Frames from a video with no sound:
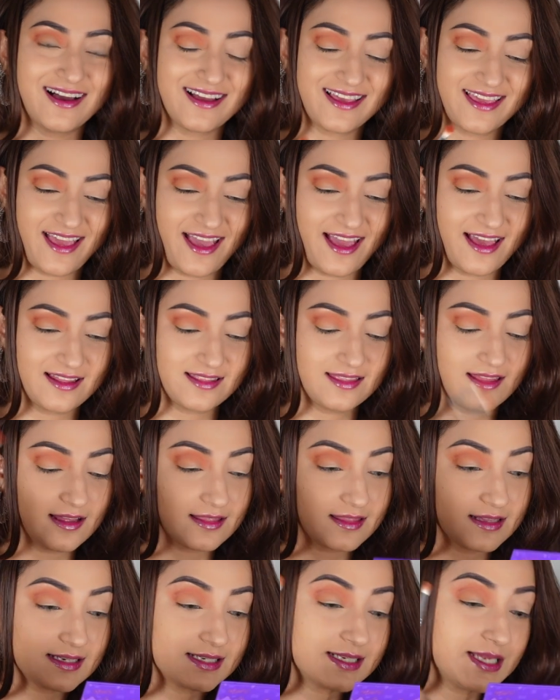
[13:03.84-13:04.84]

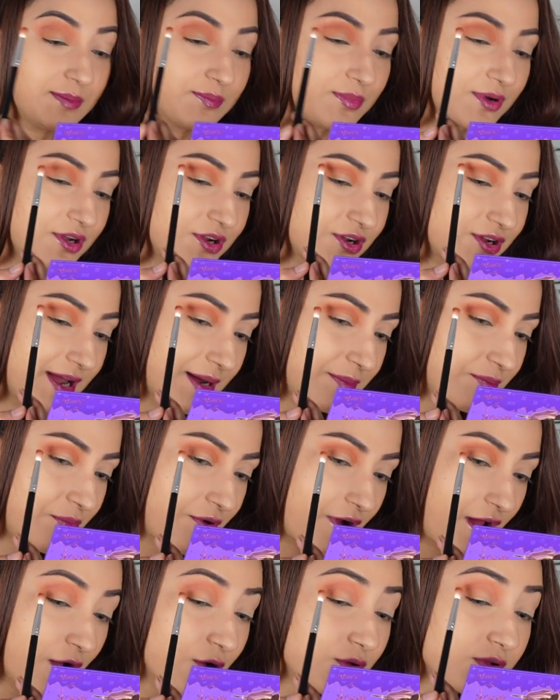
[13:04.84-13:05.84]
again, the deeper red
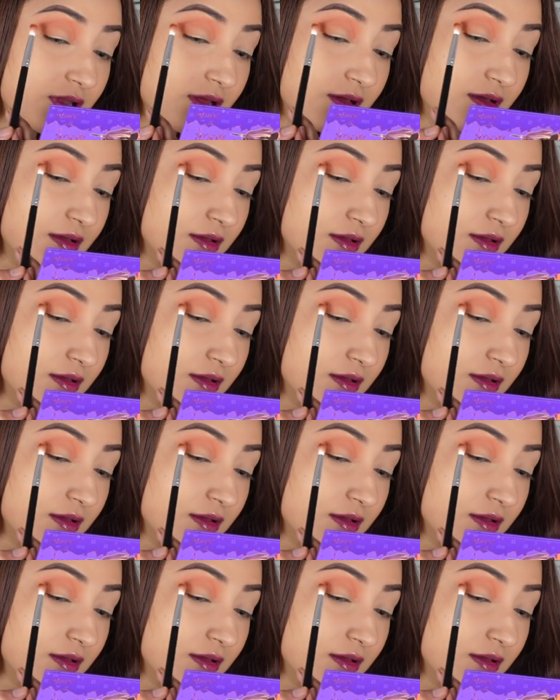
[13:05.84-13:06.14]
brown.